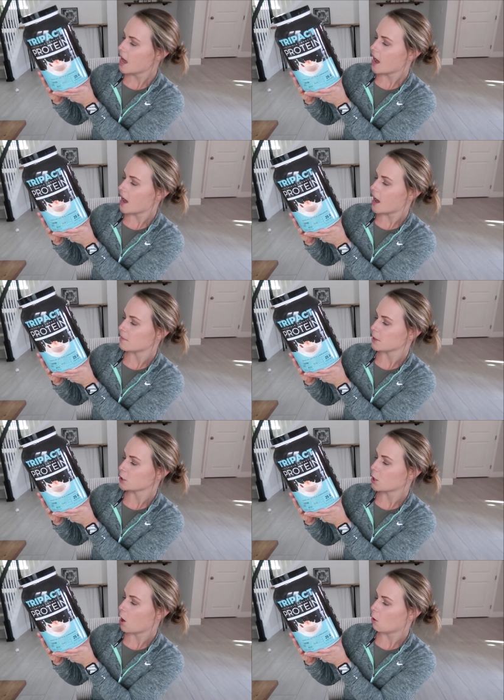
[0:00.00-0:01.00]
Um,
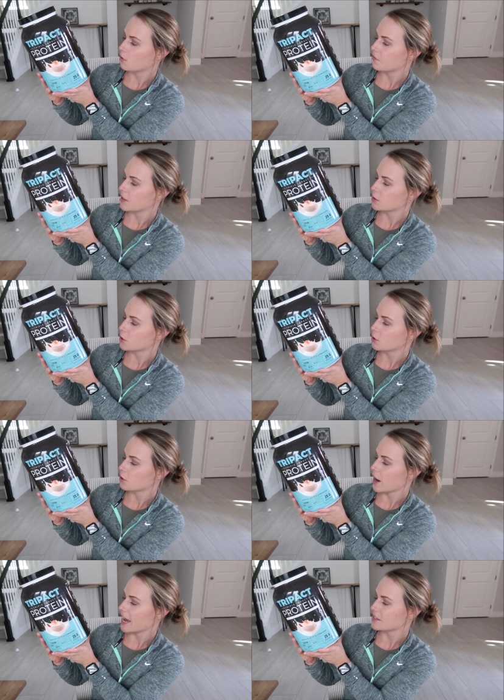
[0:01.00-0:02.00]
there's cold filtered
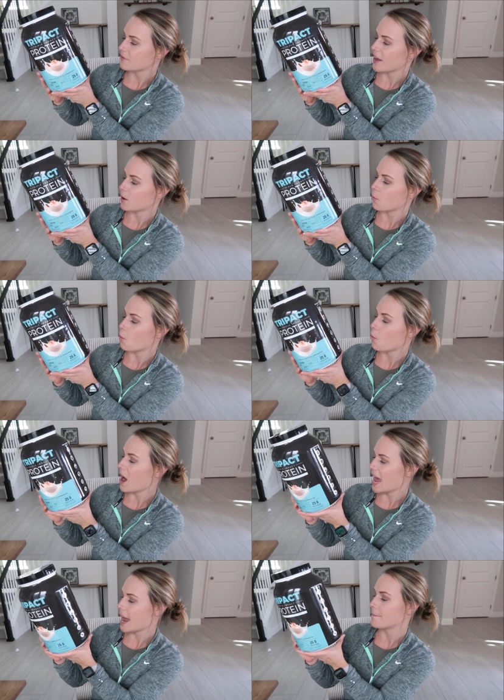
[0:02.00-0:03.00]
grass-fed
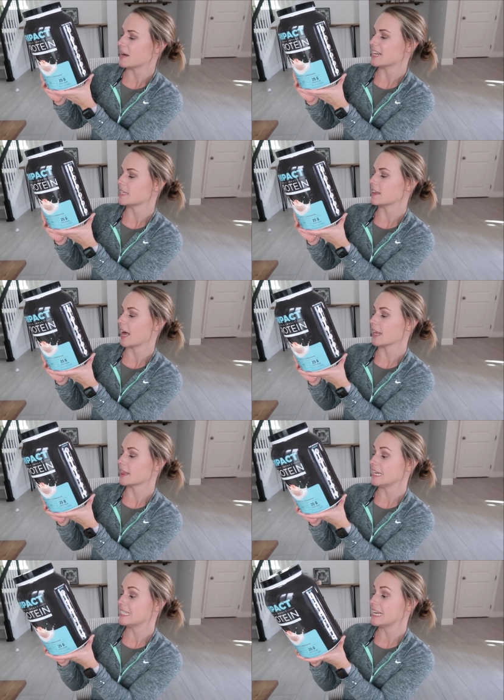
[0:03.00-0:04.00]
whey, but it's
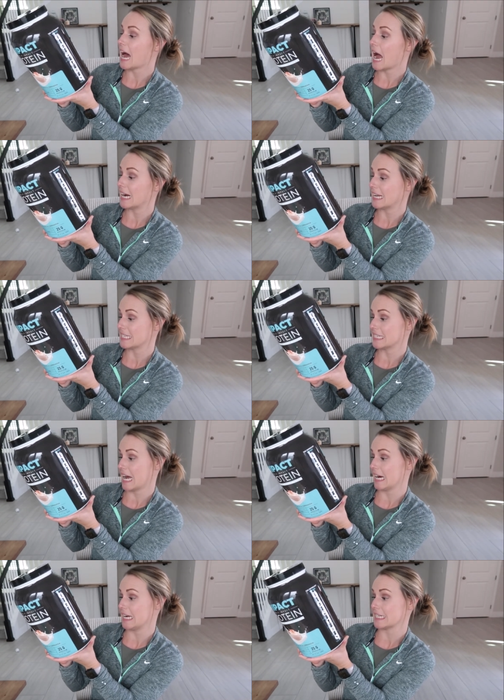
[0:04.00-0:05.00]
like the tiniest,
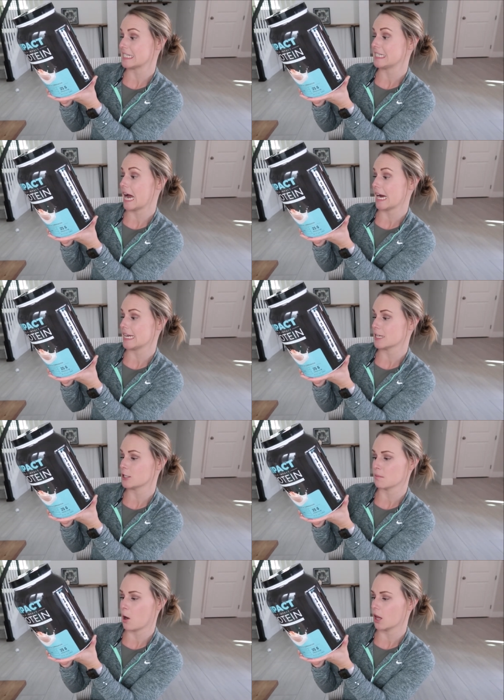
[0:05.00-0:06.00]
tiniest,
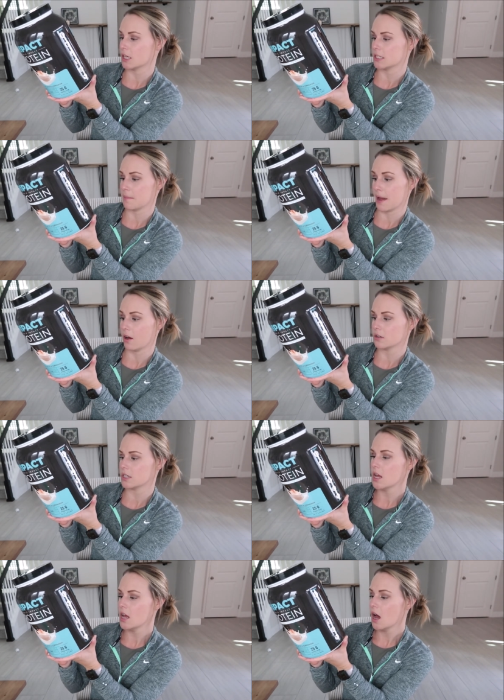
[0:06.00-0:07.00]
tiniest, smallest amount
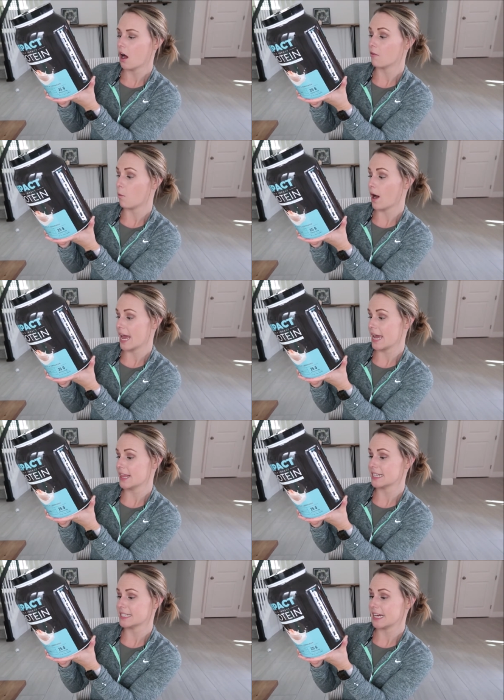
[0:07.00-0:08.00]
of whey
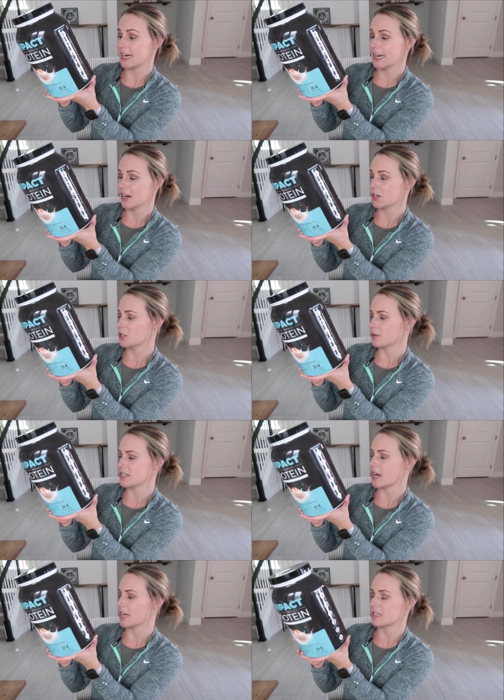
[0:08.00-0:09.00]
that's in here so
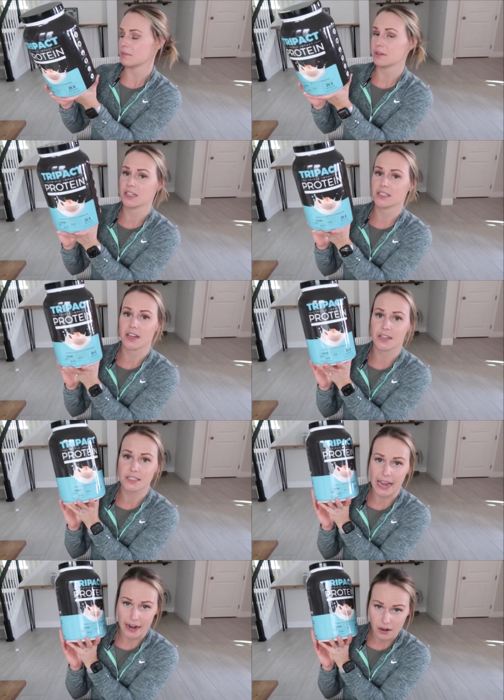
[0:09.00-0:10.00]
it's not something that's gonna
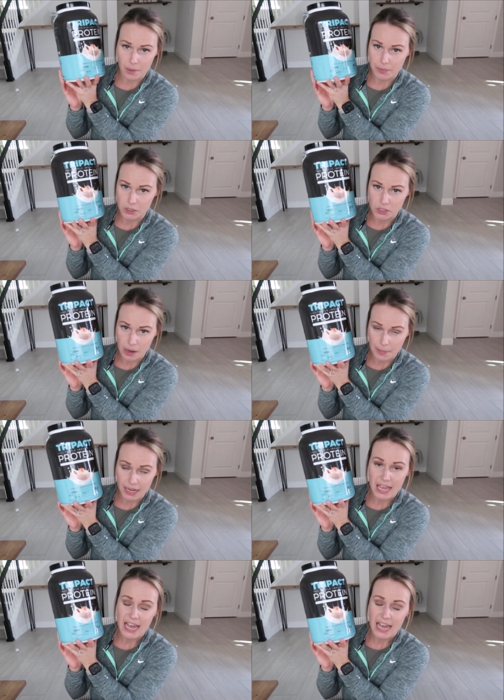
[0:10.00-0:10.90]
tear up your stomach.